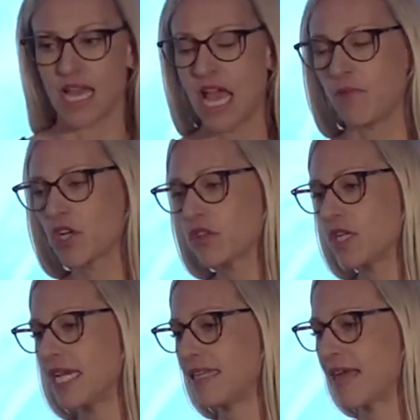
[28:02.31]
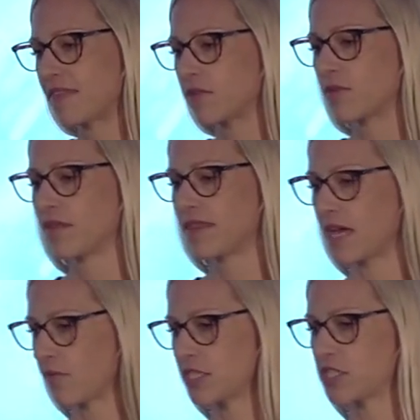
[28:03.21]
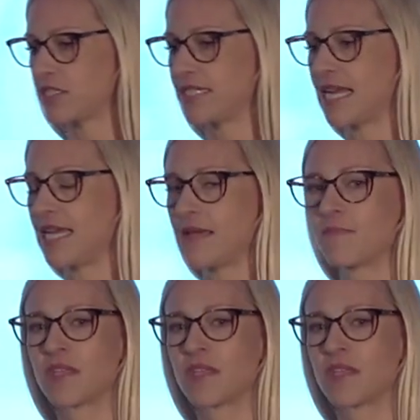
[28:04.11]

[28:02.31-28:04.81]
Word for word: When you're looking at the, that original study,